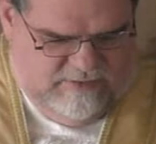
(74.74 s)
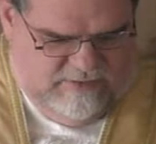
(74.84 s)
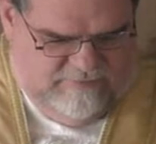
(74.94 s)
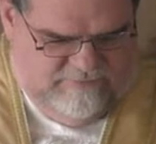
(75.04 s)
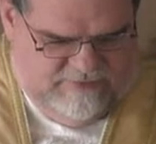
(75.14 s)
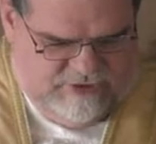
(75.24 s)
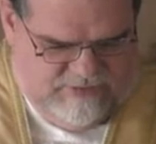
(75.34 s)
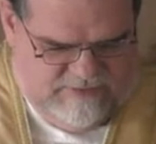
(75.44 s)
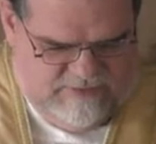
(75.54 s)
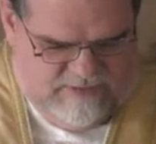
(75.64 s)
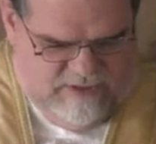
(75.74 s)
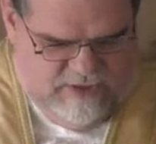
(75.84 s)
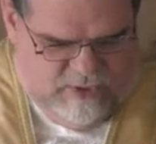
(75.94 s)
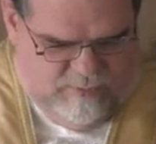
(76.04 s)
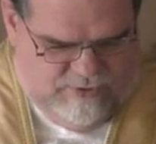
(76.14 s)
afflictions
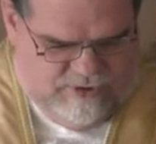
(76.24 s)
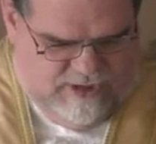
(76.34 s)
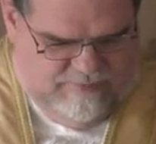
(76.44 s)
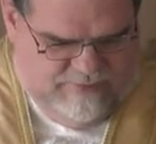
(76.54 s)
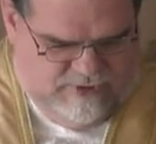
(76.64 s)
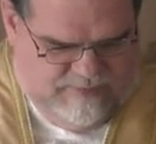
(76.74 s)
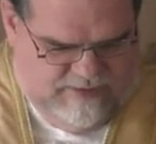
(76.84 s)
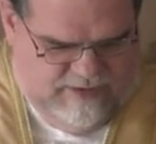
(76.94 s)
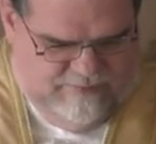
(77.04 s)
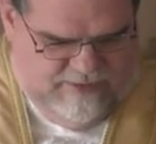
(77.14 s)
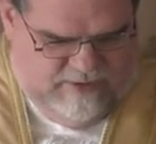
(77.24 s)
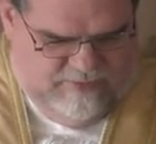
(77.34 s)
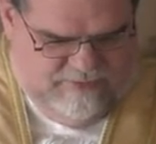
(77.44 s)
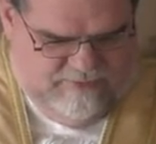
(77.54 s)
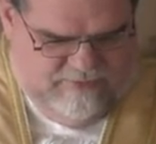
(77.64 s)
which compassed me
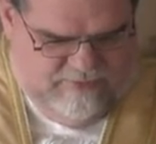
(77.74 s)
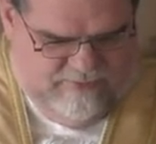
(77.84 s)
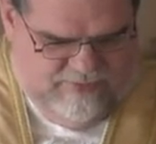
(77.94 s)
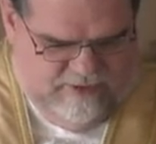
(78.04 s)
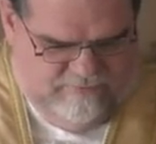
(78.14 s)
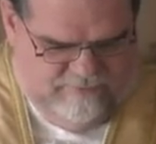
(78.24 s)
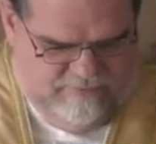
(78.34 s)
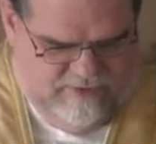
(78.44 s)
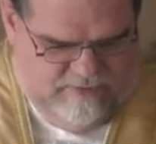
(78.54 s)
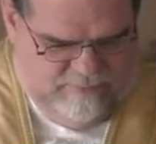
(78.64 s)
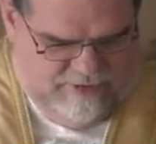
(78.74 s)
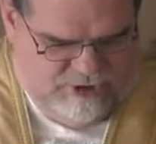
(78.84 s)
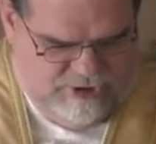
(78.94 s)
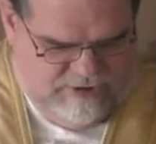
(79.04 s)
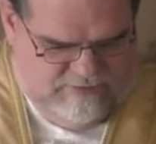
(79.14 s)
about from the
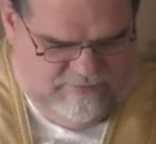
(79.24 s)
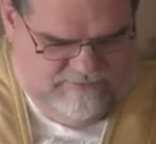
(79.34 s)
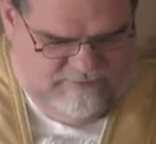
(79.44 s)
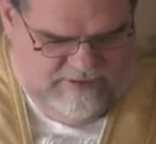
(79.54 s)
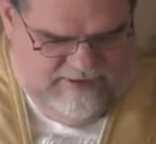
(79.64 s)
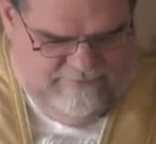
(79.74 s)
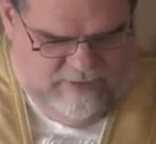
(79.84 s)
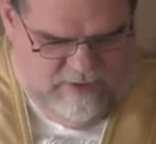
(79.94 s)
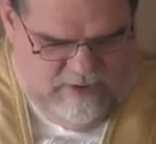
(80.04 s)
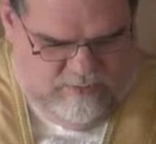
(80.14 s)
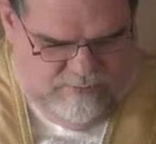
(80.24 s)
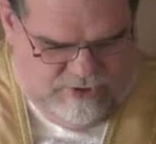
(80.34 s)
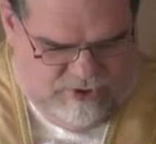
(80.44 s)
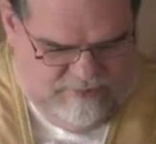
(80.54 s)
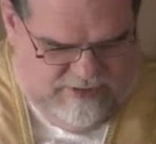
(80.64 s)
oppression of the flame
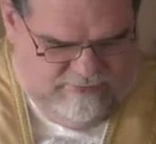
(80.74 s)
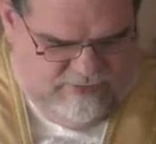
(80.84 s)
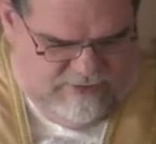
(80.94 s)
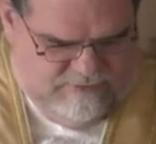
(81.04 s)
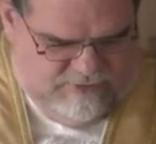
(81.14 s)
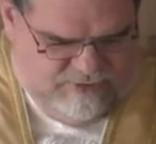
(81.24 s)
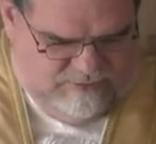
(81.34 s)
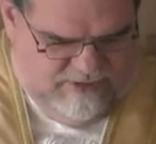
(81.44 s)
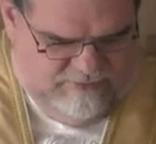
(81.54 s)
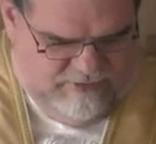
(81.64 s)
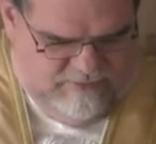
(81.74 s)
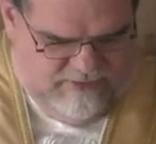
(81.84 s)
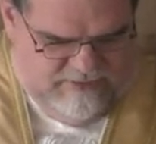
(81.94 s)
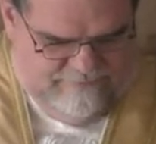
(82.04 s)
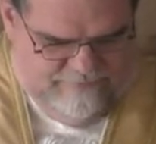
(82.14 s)
which surrounded
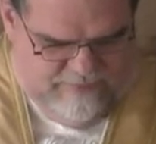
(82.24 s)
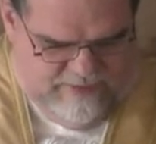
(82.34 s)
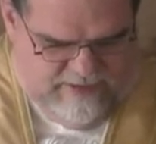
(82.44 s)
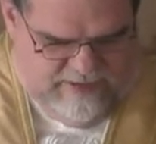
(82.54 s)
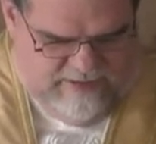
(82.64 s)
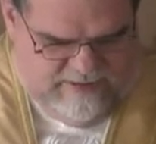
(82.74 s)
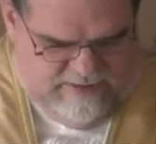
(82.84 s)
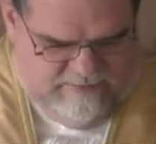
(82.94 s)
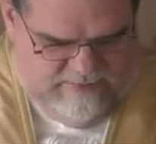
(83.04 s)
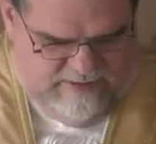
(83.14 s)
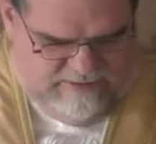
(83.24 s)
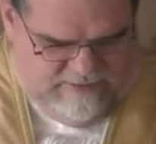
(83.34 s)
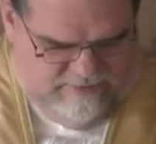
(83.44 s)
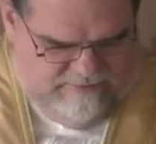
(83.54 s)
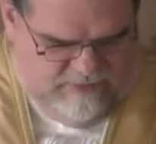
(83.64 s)
me, and in the midst
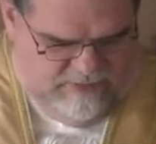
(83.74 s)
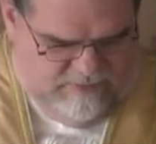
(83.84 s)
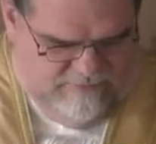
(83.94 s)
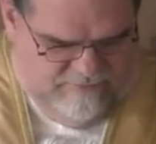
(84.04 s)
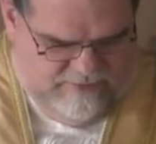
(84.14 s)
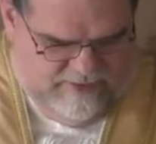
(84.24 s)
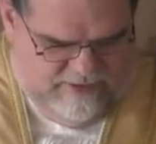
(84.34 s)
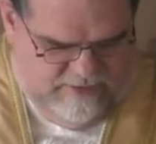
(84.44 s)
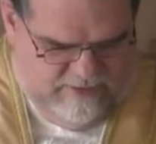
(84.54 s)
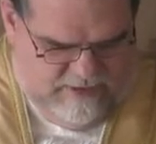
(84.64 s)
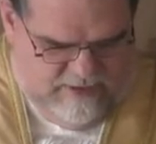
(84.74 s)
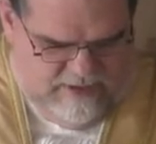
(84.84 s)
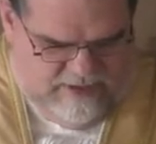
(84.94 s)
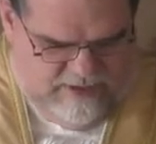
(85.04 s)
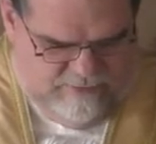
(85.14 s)
of the fire
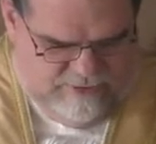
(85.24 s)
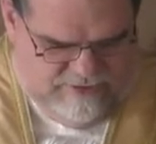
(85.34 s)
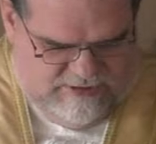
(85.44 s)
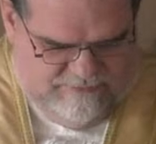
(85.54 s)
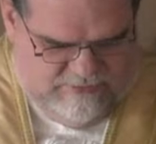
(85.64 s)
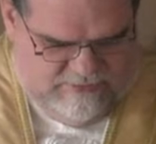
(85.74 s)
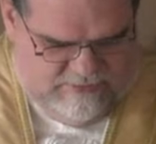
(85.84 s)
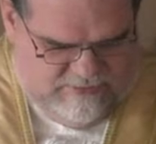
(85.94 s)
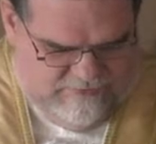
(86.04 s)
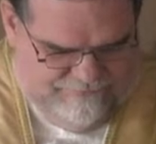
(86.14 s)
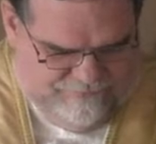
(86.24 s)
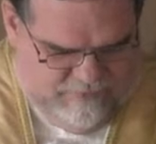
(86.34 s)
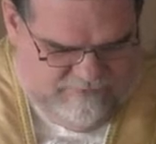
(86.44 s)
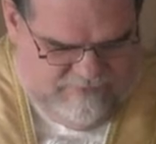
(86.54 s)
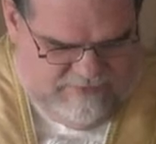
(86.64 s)
I was not burnt,
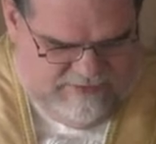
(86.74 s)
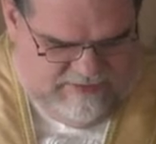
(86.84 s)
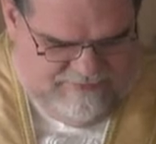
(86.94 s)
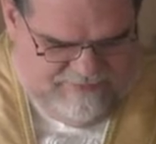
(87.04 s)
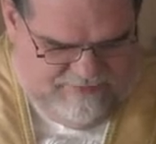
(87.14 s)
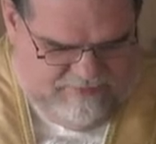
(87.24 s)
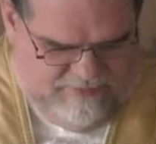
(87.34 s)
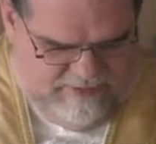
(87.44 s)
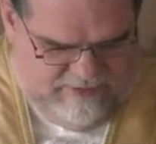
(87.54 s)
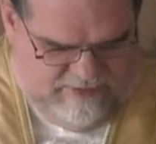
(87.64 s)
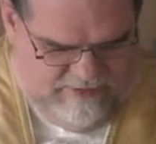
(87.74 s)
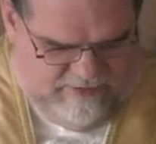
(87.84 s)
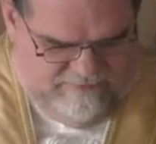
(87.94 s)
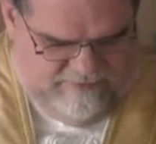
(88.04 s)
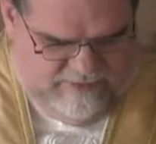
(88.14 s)
from the depth of the belly
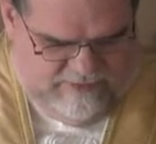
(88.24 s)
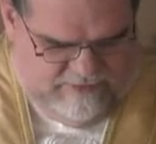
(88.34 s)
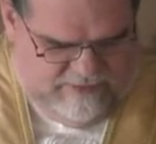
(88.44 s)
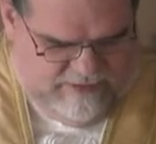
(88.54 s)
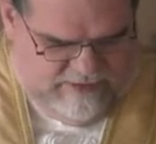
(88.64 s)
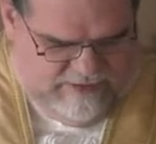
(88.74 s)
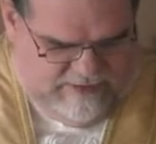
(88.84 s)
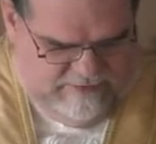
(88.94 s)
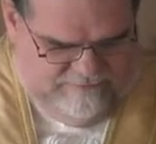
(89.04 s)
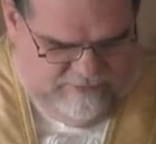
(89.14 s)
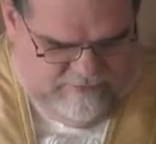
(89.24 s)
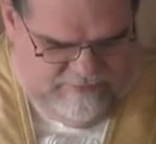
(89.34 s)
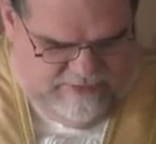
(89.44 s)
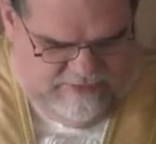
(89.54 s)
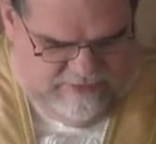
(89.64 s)
of hell, and
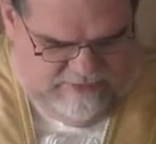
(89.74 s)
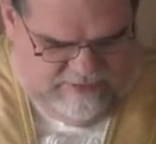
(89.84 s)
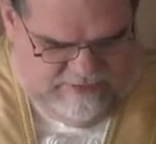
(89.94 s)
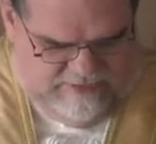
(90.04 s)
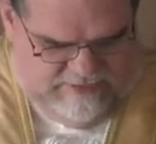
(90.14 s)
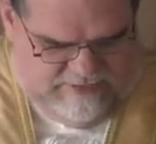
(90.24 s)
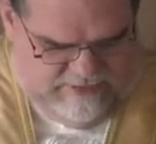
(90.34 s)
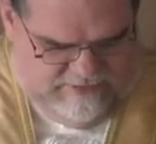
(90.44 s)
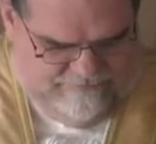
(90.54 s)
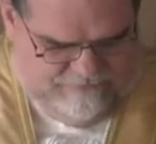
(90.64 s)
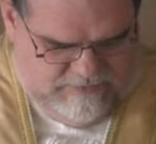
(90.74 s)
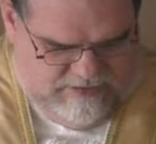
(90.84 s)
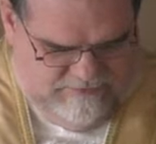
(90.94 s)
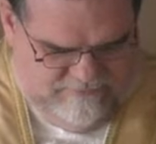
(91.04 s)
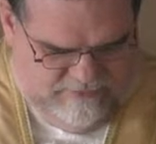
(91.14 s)
from an unclean tongue,
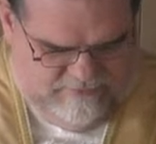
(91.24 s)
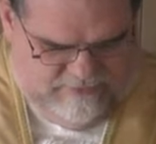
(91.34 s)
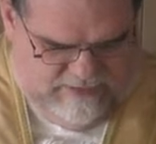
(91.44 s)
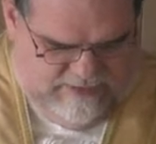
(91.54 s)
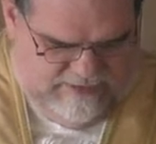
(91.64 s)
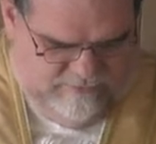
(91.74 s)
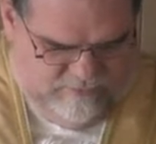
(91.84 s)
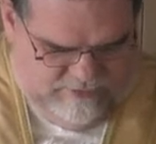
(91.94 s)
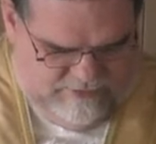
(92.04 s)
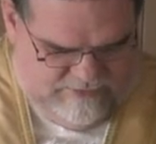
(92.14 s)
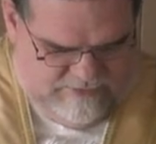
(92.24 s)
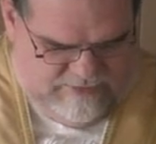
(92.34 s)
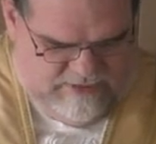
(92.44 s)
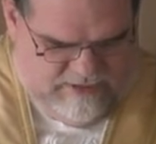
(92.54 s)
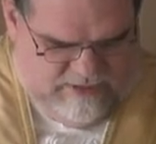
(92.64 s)
and from lying
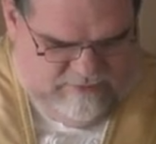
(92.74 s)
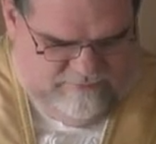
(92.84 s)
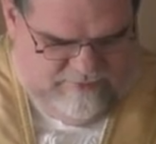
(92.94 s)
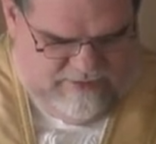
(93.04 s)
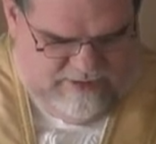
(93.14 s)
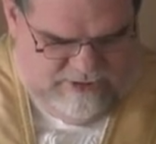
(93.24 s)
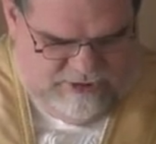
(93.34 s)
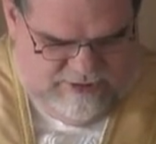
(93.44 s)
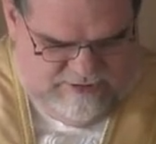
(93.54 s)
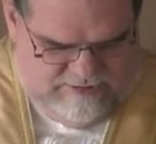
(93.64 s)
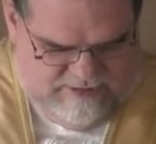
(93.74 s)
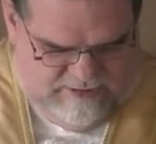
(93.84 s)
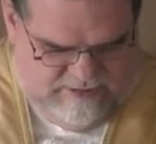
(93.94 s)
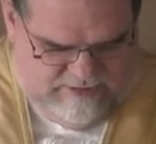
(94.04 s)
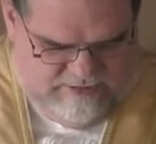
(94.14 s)
words, from an unjust
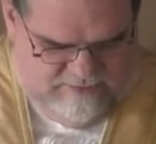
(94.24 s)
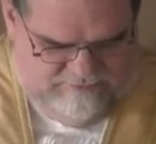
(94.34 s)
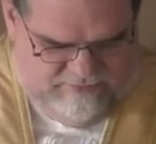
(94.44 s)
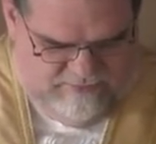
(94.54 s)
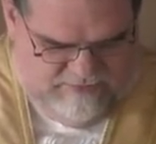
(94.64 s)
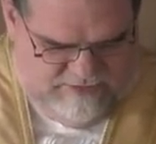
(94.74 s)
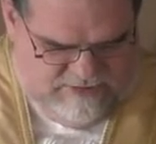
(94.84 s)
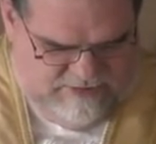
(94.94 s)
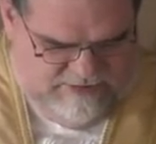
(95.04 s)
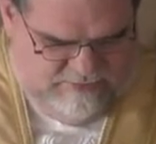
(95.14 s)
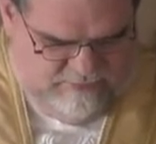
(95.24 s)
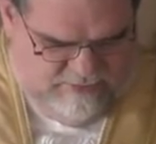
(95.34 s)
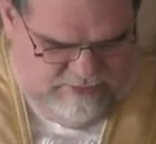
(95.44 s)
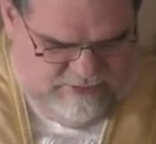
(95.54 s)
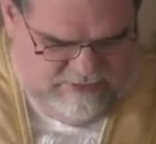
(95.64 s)
king, and from a
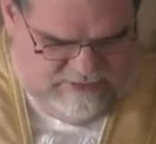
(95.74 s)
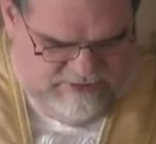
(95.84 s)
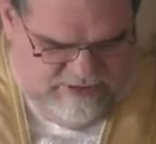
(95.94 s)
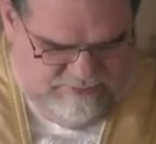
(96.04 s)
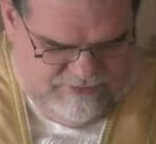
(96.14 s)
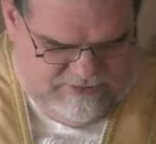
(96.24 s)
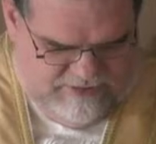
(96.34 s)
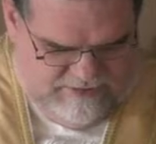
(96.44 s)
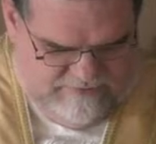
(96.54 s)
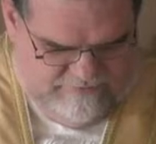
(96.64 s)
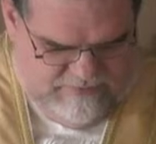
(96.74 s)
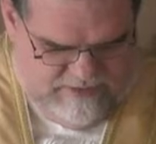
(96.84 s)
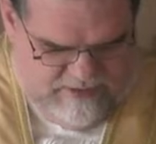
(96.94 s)
slanderous tongue.